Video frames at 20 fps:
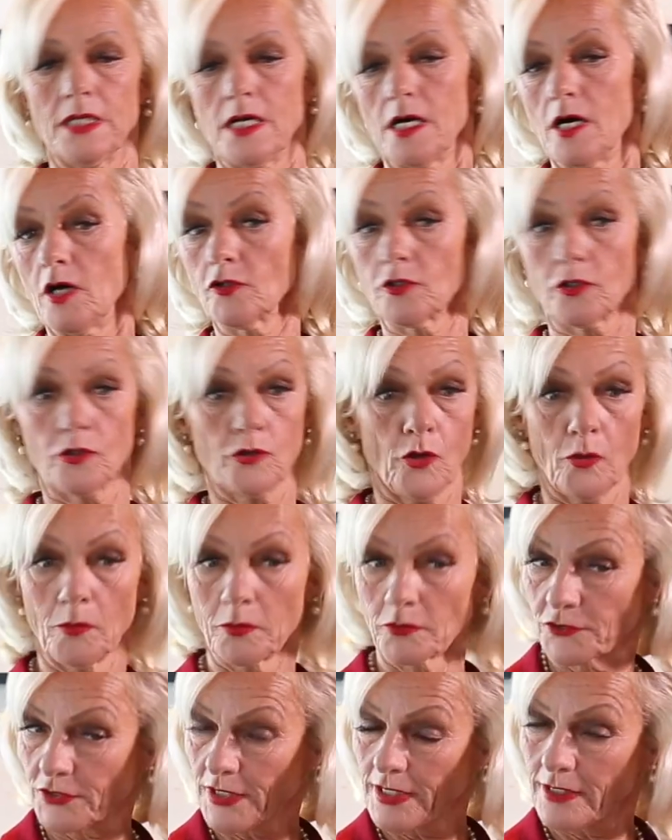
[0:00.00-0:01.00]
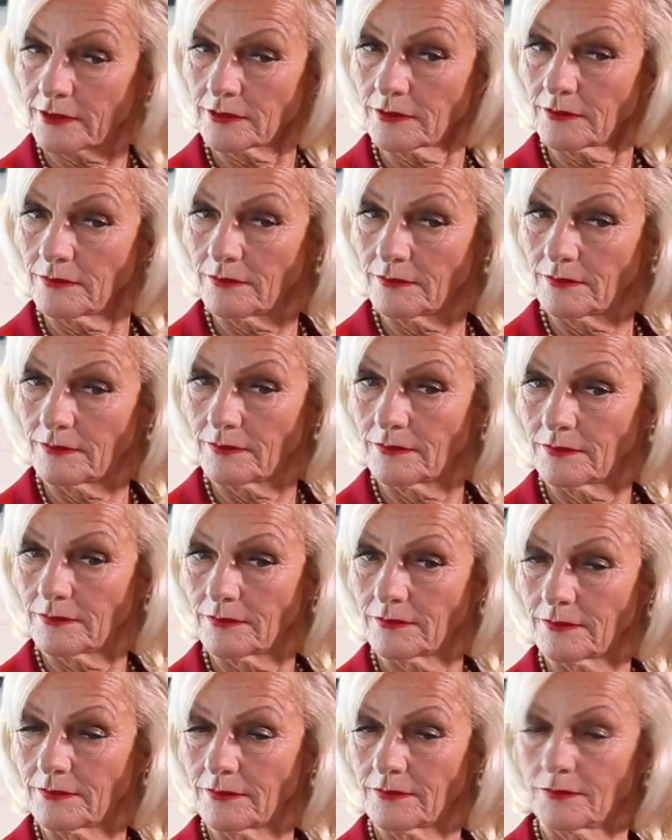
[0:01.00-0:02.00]
on a global scale.
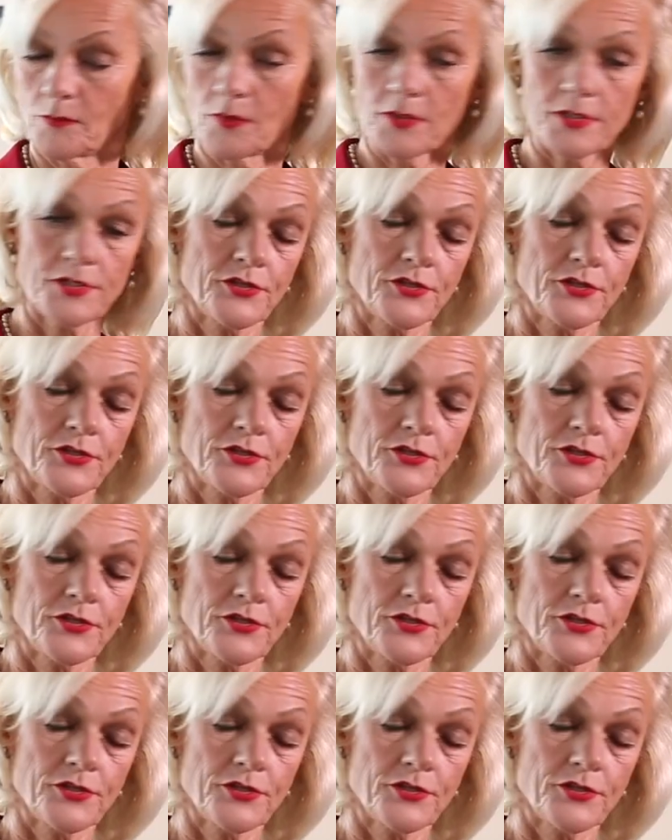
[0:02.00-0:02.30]
Once